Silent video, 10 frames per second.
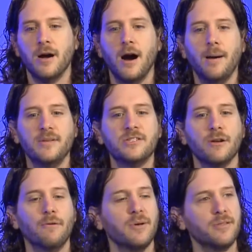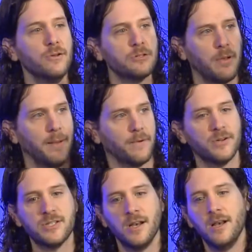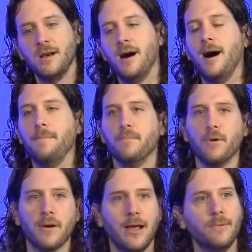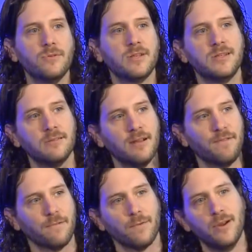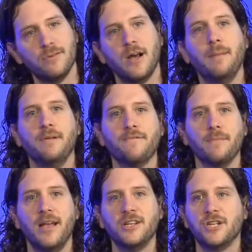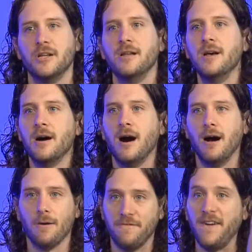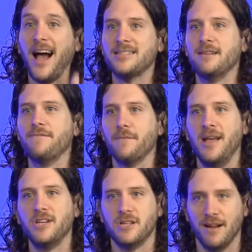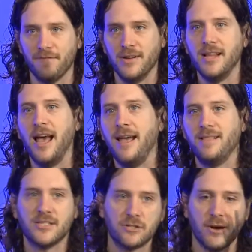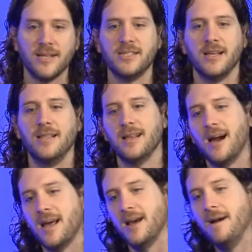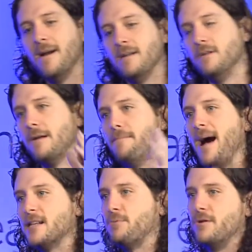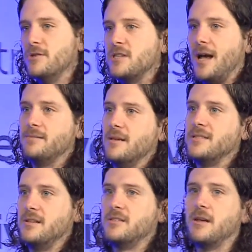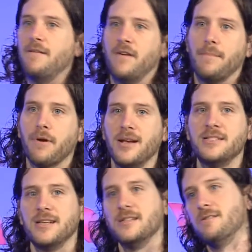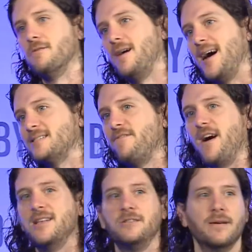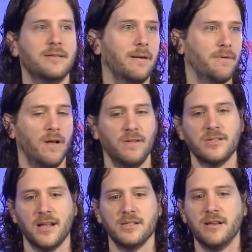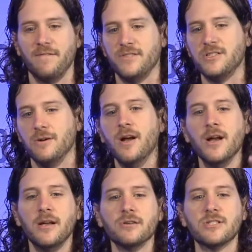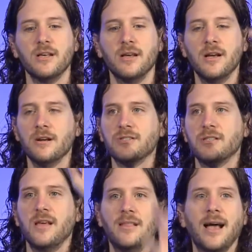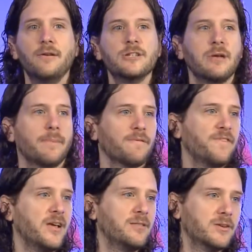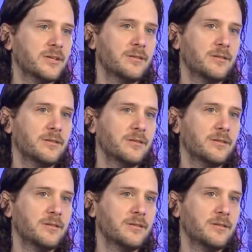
And so with newspapers, we're able to deliver real-time information or fast information every day that's transient. And it you can mass-produce time-sensitive stuff like pricing, and so classifieds, you ended up with all this kind of stuff. And so here's the thing. That newspaper feed looks